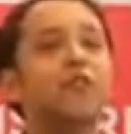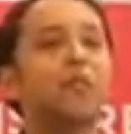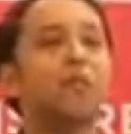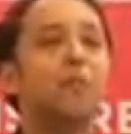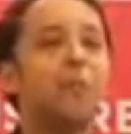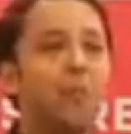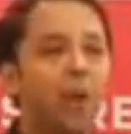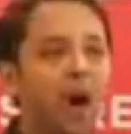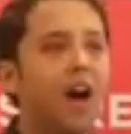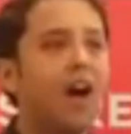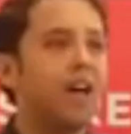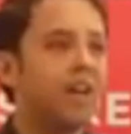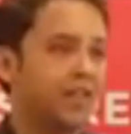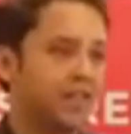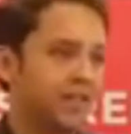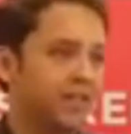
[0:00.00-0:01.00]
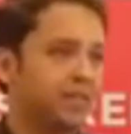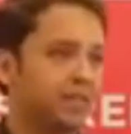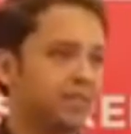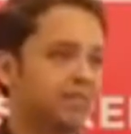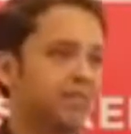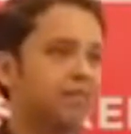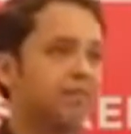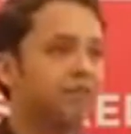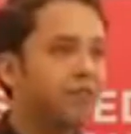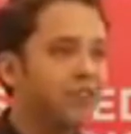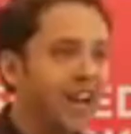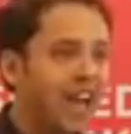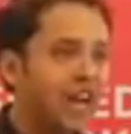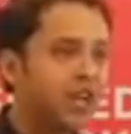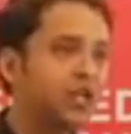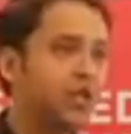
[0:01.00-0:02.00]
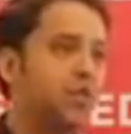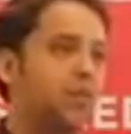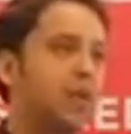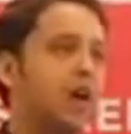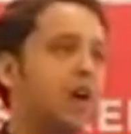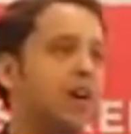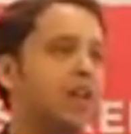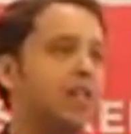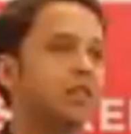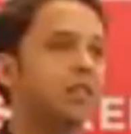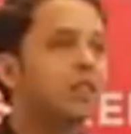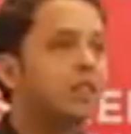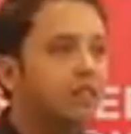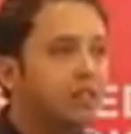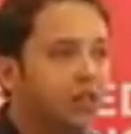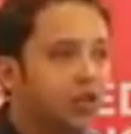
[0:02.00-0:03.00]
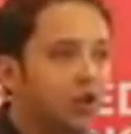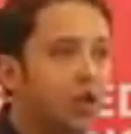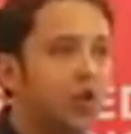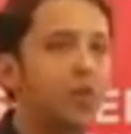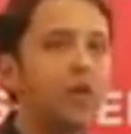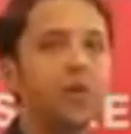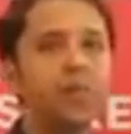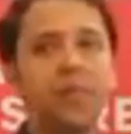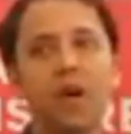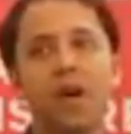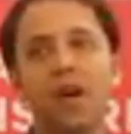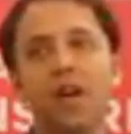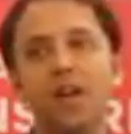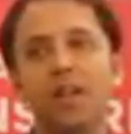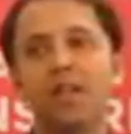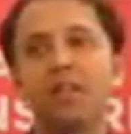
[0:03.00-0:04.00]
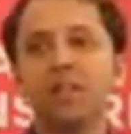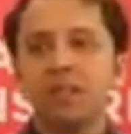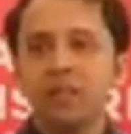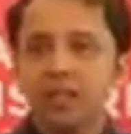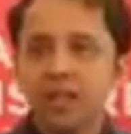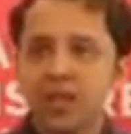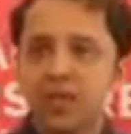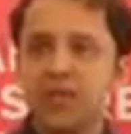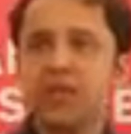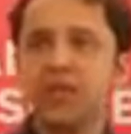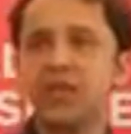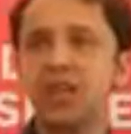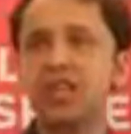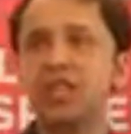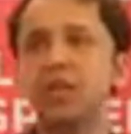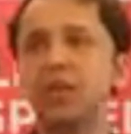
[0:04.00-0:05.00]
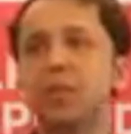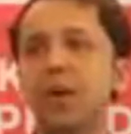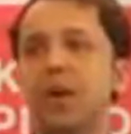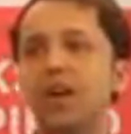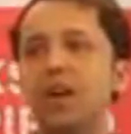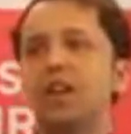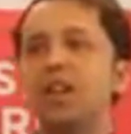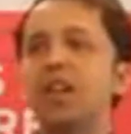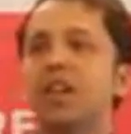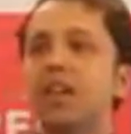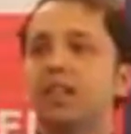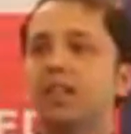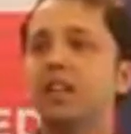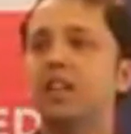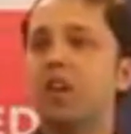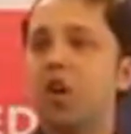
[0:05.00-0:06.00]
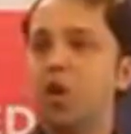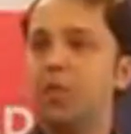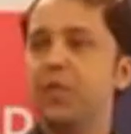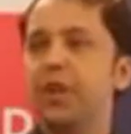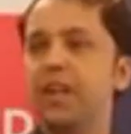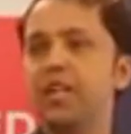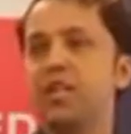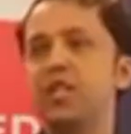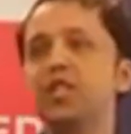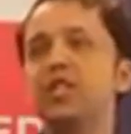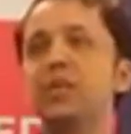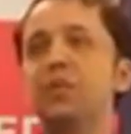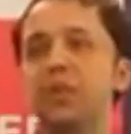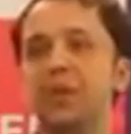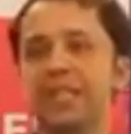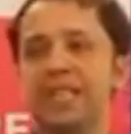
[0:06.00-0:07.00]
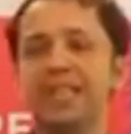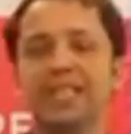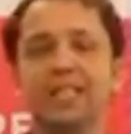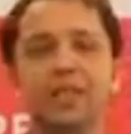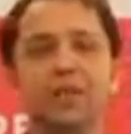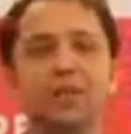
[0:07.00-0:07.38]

of power, financial power, human power, infrastructure power that corporations possess.